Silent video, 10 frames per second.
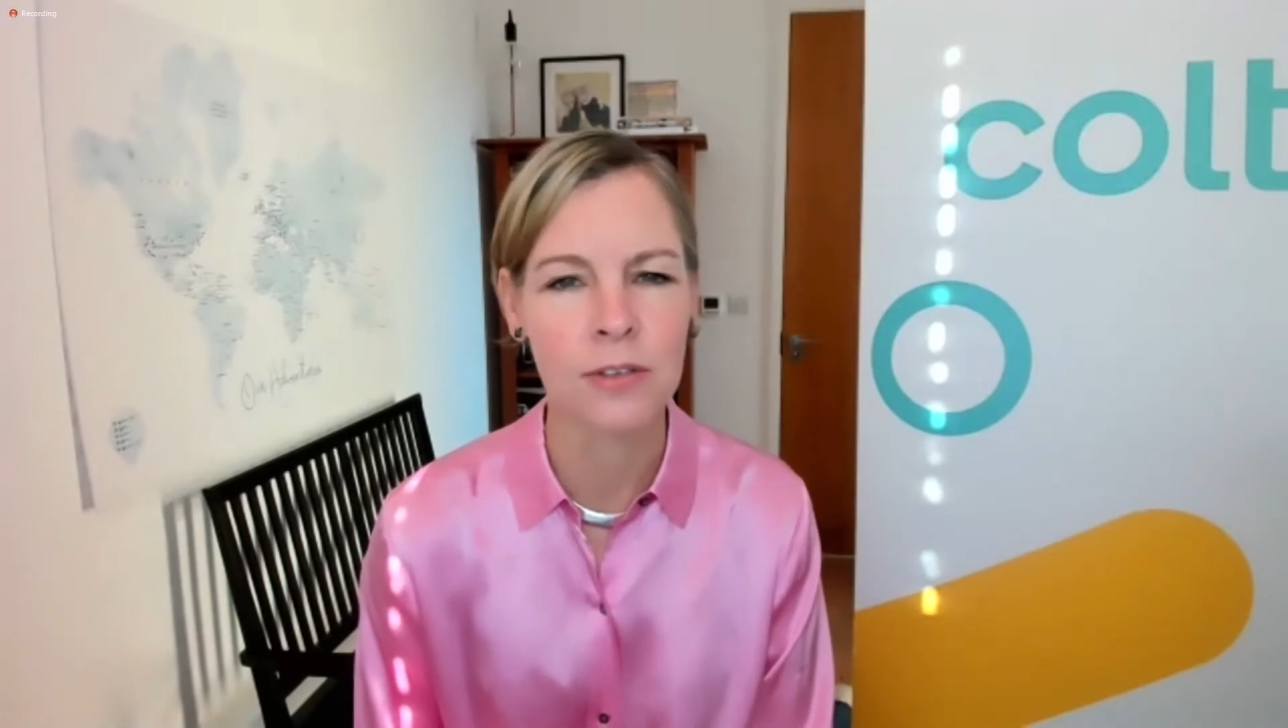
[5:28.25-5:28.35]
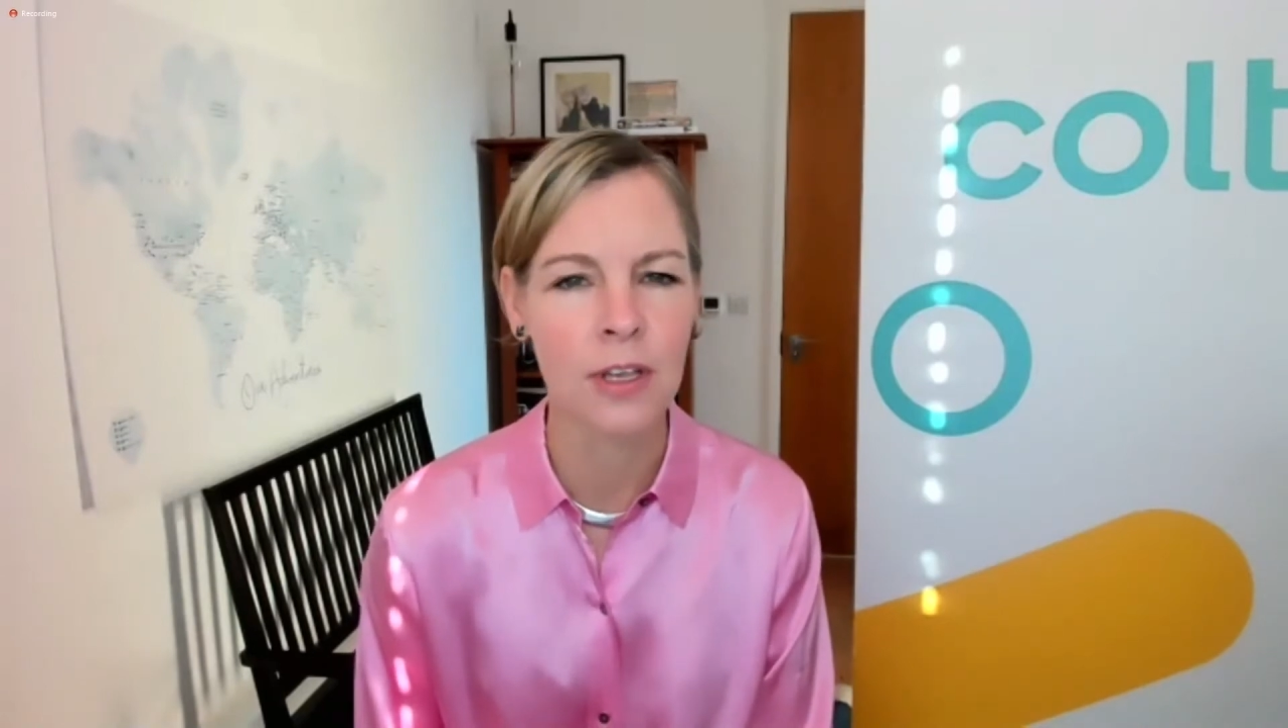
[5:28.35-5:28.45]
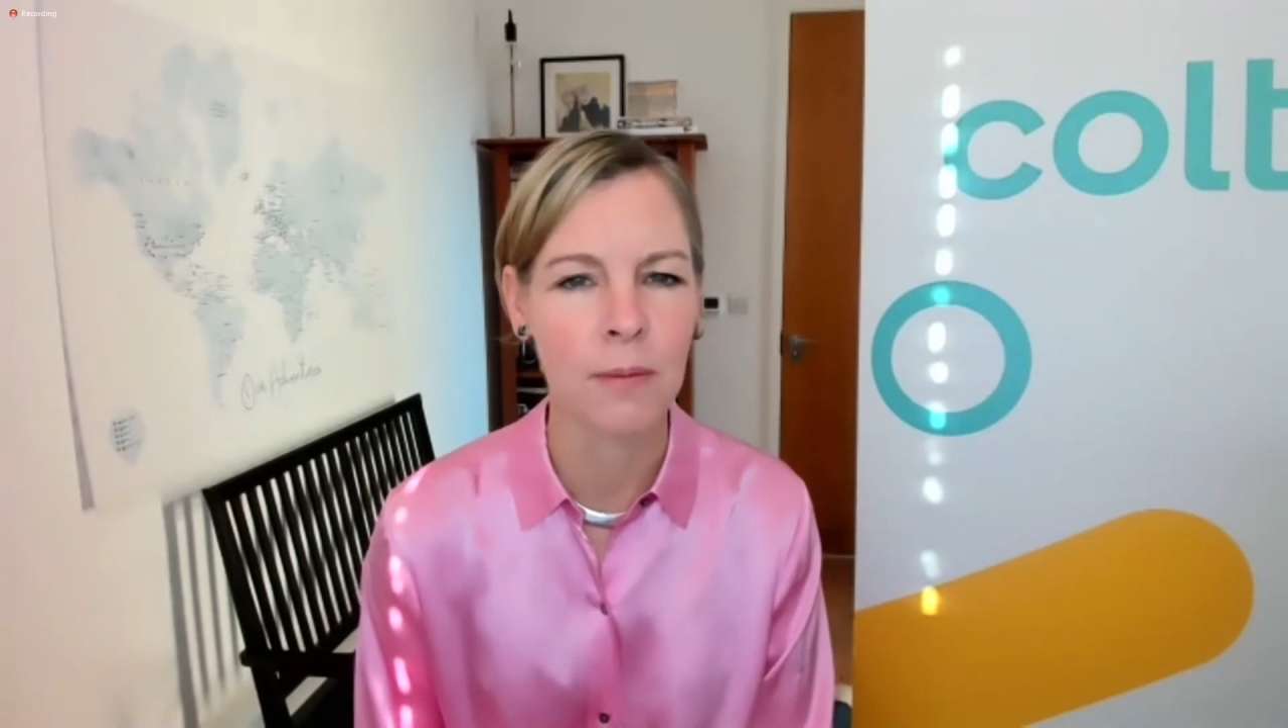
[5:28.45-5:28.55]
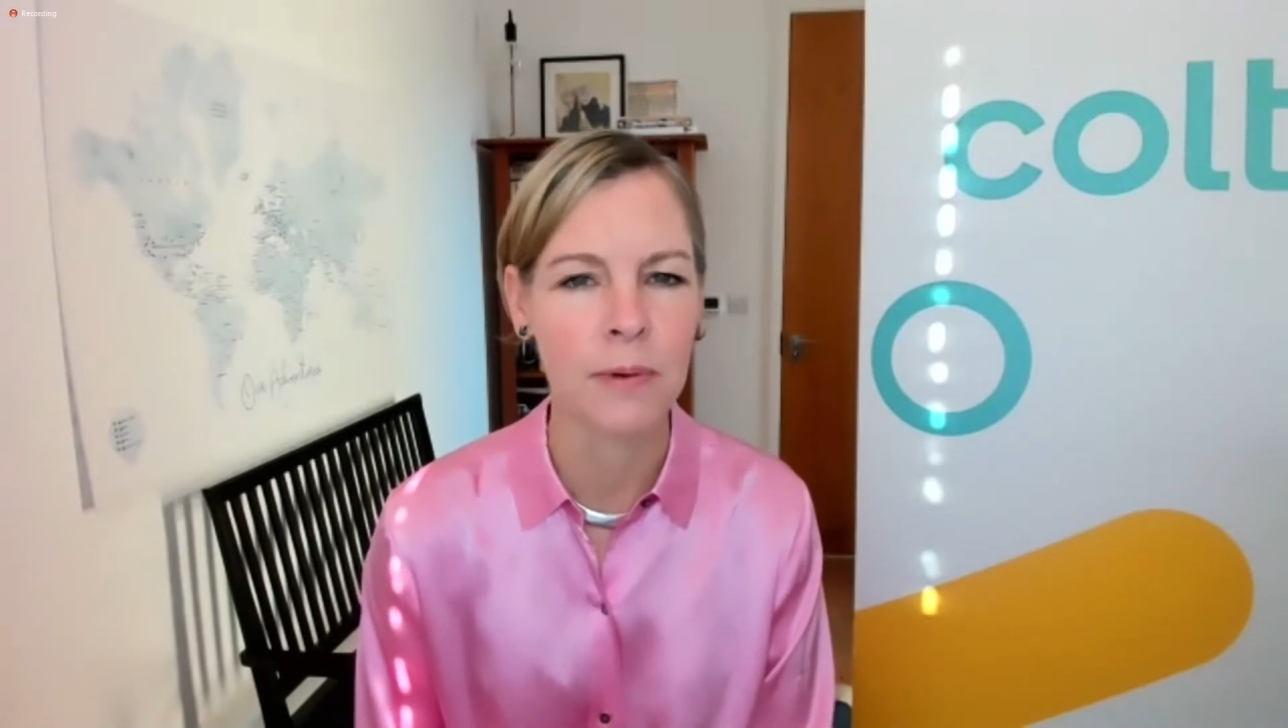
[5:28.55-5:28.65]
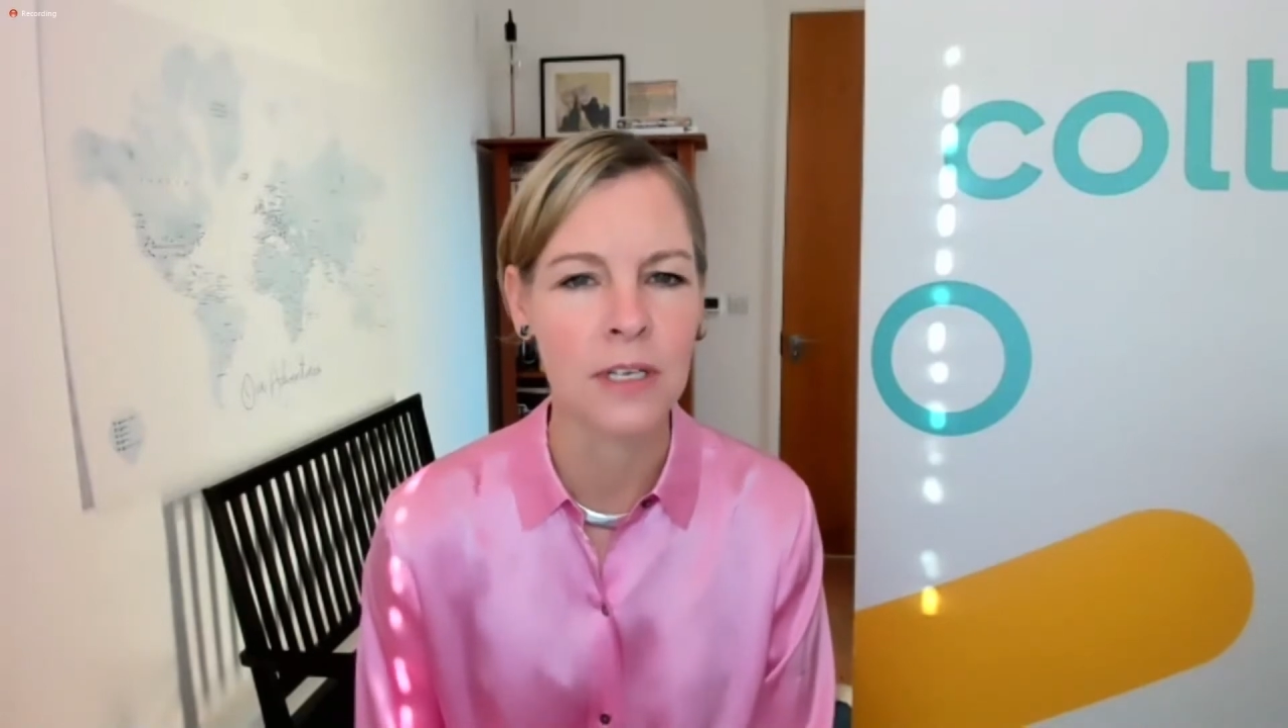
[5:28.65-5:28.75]

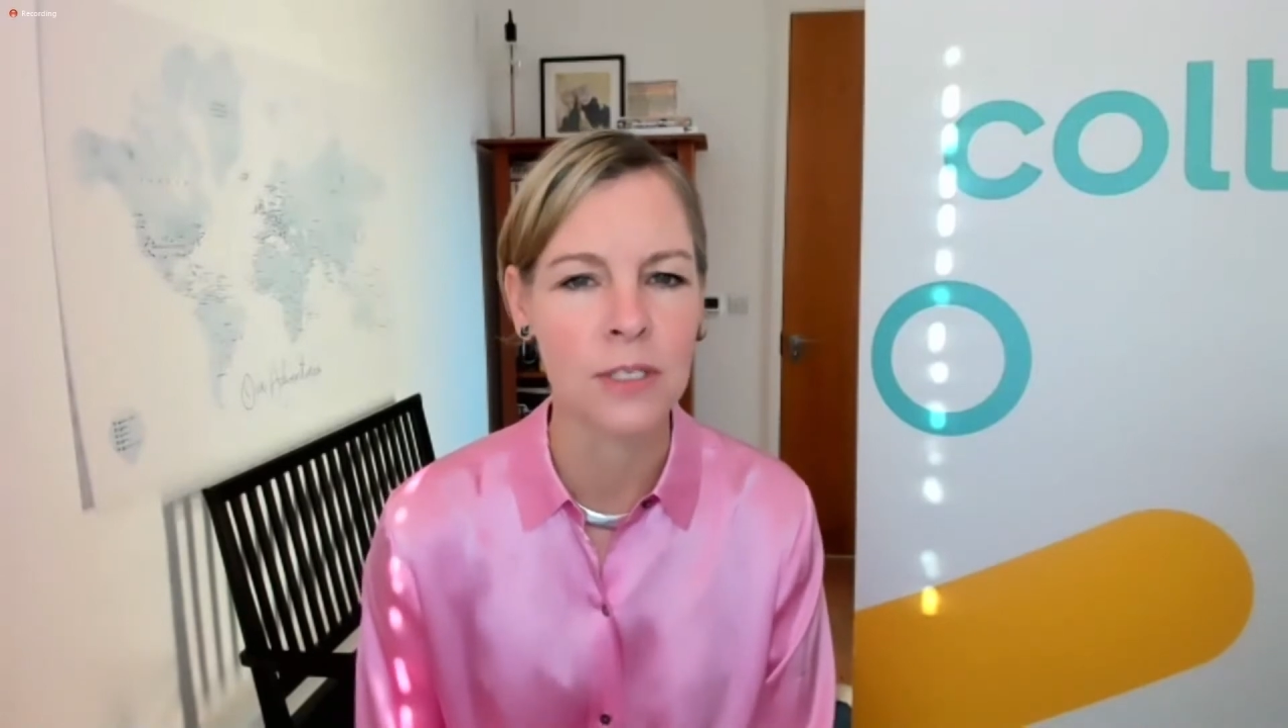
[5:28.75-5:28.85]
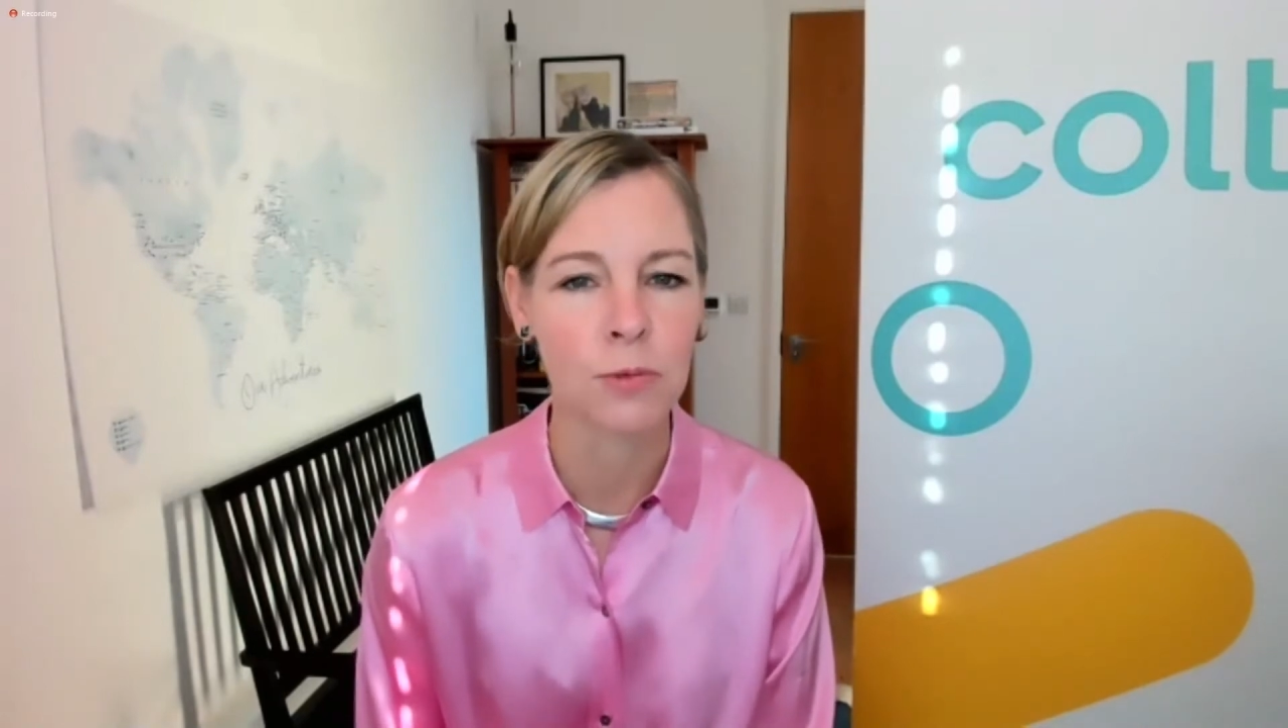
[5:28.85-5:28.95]
companies